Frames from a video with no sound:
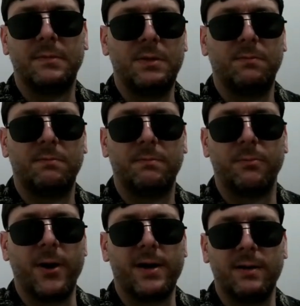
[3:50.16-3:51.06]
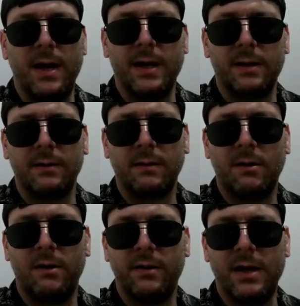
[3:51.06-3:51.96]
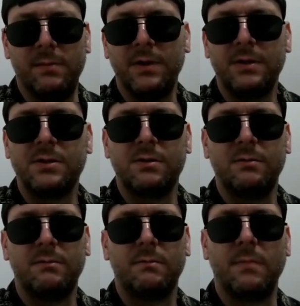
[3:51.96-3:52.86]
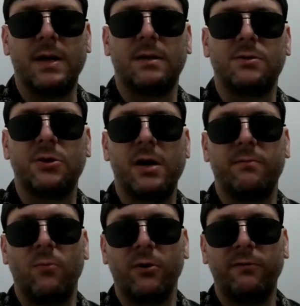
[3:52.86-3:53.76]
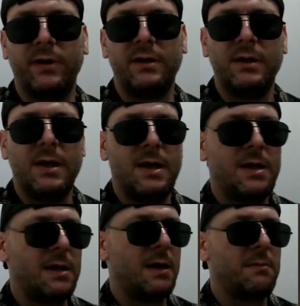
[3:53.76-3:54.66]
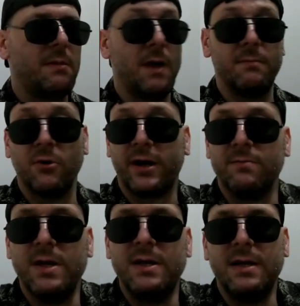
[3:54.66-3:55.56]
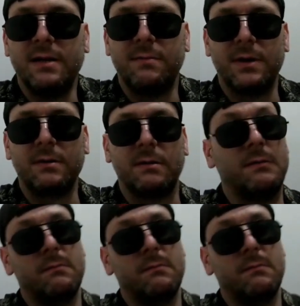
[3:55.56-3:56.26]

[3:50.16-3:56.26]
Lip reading: You break a leg and call the ambulance, you might get a shot of morphine. I'm not recommending it, but